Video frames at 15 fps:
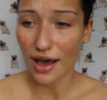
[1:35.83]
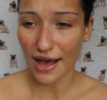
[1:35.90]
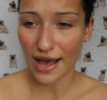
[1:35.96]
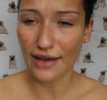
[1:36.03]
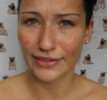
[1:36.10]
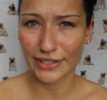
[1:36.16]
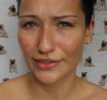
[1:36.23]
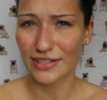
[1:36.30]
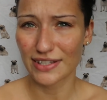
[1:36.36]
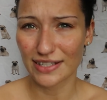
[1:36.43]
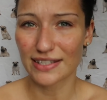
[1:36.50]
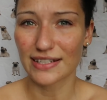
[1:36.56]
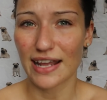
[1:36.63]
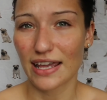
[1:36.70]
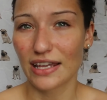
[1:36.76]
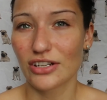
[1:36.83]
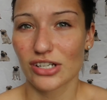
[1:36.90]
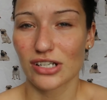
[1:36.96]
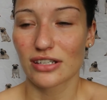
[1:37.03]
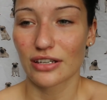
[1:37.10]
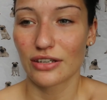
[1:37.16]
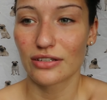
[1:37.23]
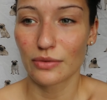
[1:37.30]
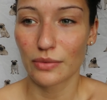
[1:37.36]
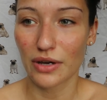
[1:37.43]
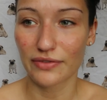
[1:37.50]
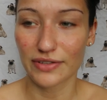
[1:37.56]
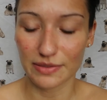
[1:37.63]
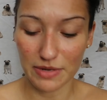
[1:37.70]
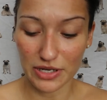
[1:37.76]
I haven't used this in ages. I used to
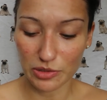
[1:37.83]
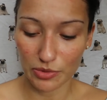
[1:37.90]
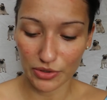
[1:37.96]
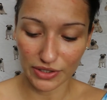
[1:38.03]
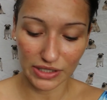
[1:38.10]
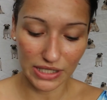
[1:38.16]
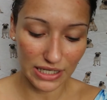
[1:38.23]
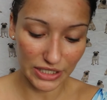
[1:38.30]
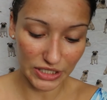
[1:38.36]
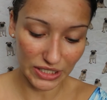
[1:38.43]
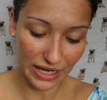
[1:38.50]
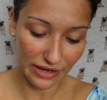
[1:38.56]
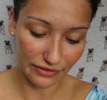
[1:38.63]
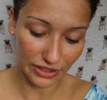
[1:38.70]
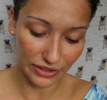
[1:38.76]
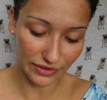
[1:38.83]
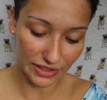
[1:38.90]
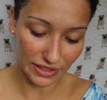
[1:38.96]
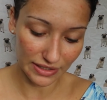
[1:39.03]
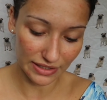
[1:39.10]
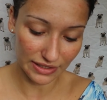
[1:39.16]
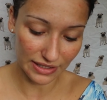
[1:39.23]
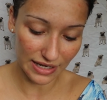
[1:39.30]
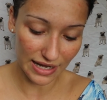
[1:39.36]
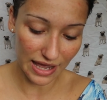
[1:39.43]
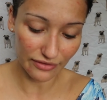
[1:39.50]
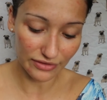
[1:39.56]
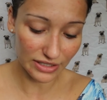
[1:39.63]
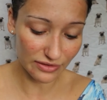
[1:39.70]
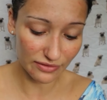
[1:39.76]
work for Smashbox and I literally haven't used it since I
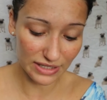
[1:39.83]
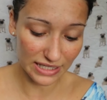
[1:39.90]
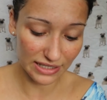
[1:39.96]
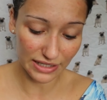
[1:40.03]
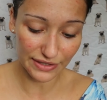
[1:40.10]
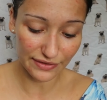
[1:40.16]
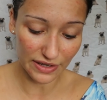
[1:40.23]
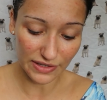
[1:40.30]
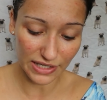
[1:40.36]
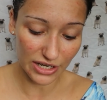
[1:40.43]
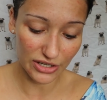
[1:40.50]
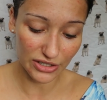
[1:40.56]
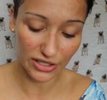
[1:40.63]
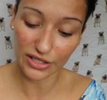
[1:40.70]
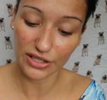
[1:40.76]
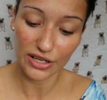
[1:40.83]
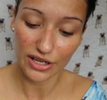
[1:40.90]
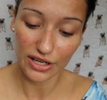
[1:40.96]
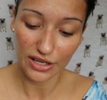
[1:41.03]
left. It's a really nice foundation.